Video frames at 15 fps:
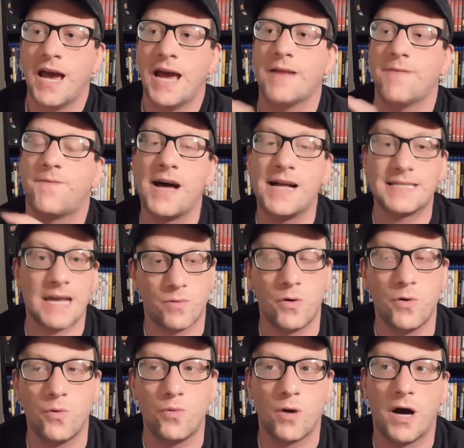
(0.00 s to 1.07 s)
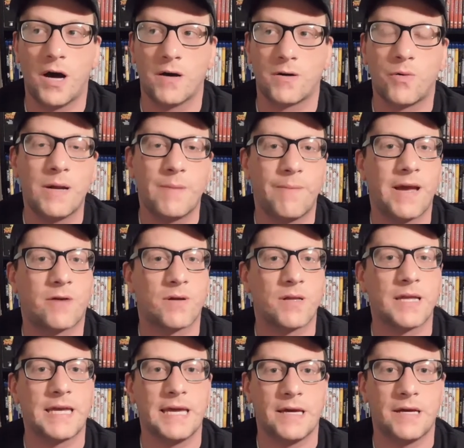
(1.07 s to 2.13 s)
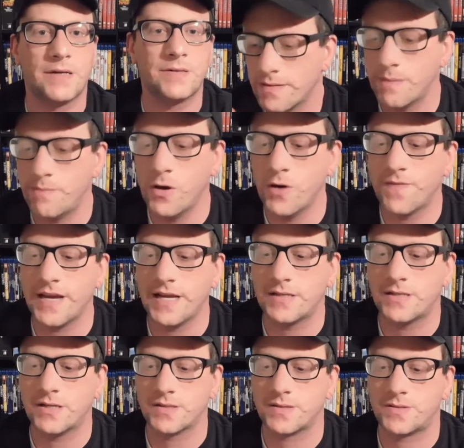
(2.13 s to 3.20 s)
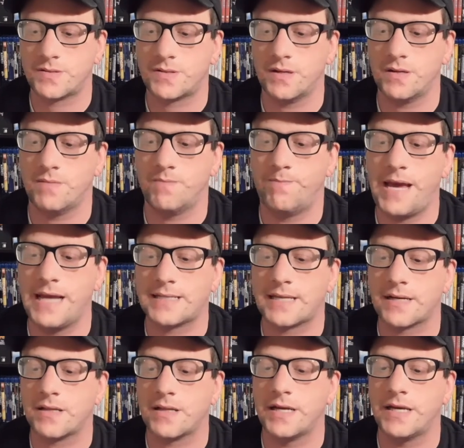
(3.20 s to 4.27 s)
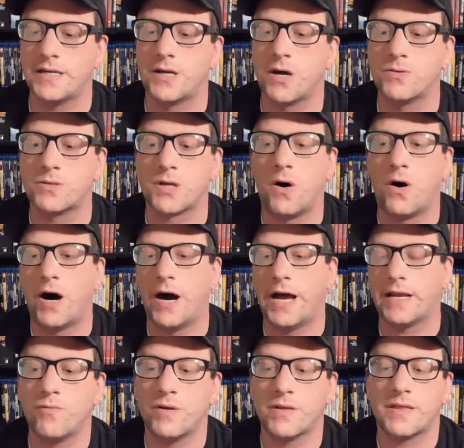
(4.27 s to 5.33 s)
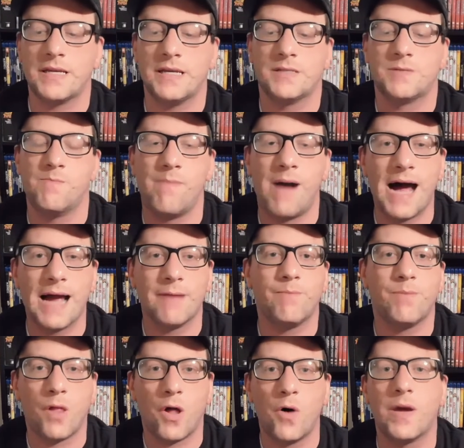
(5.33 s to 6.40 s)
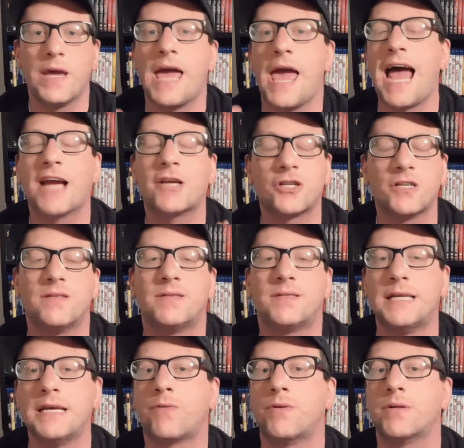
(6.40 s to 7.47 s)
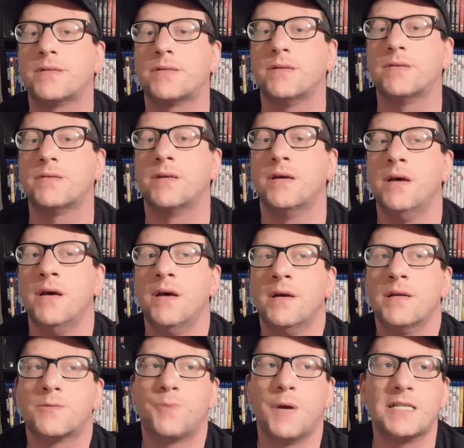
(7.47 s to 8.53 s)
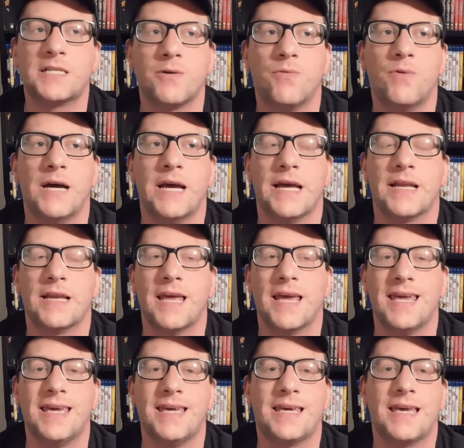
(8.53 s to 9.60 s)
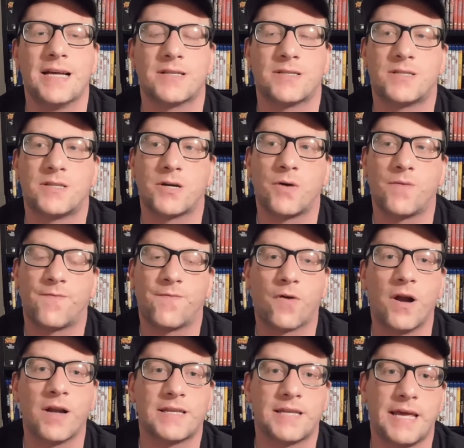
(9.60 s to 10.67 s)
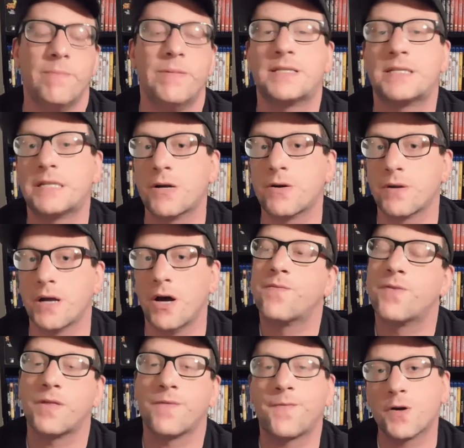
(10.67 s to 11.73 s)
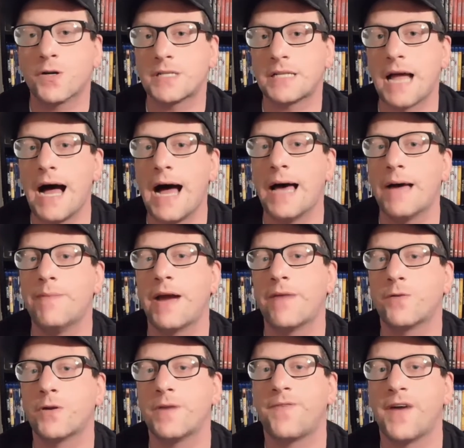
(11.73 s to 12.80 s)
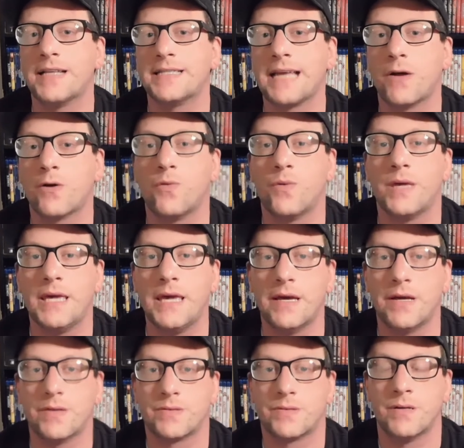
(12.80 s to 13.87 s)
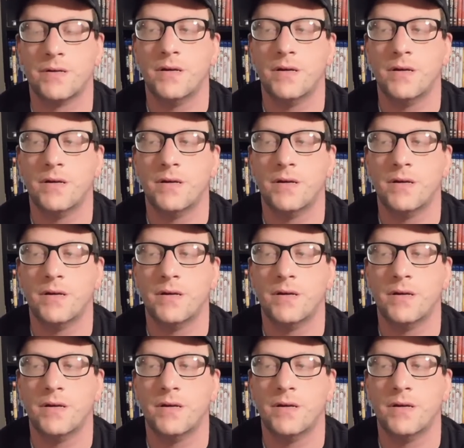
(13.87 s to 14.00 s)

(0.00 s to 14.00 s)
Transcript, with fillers: and he finds out who uh, Quentin Beck really is. The movie just basically goes on with these mind-blowing action sequences, especially when he gets to confronting Mysterio for the first time after he finds out who he is.